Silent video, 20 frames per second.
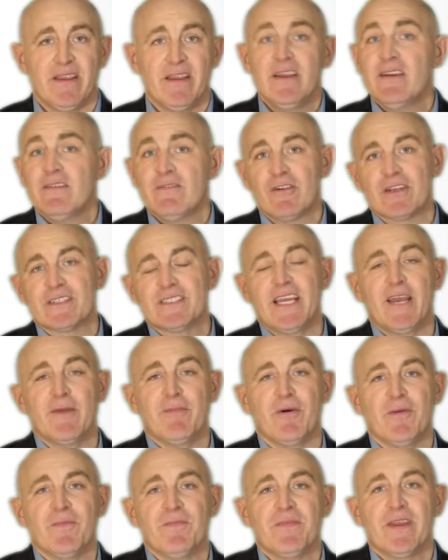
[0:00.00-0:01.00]
For
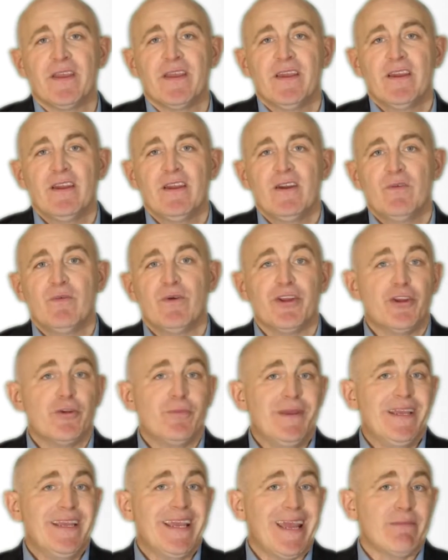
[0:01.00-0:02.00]
example, will you
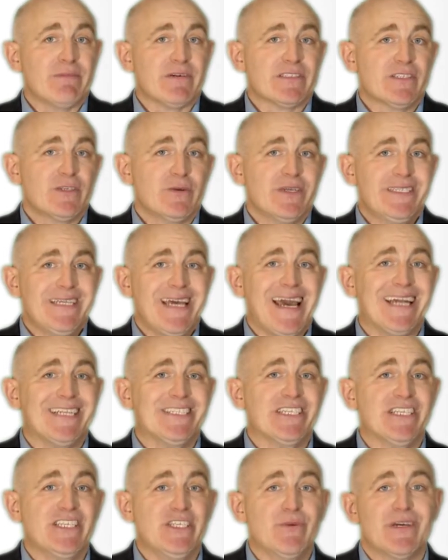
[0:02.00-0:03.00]
be able to attach
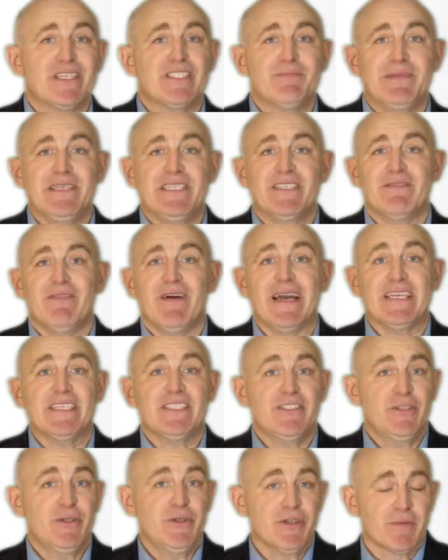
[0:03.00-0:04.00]
a USB device
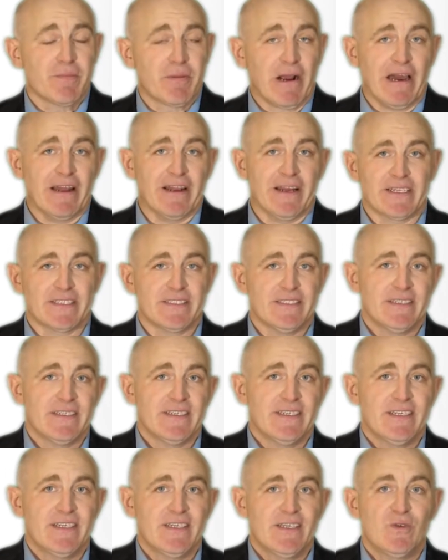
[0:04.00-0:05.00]
to your product?
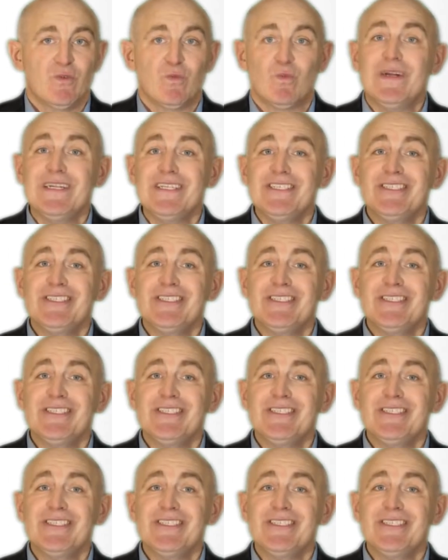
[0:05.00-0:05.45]
Which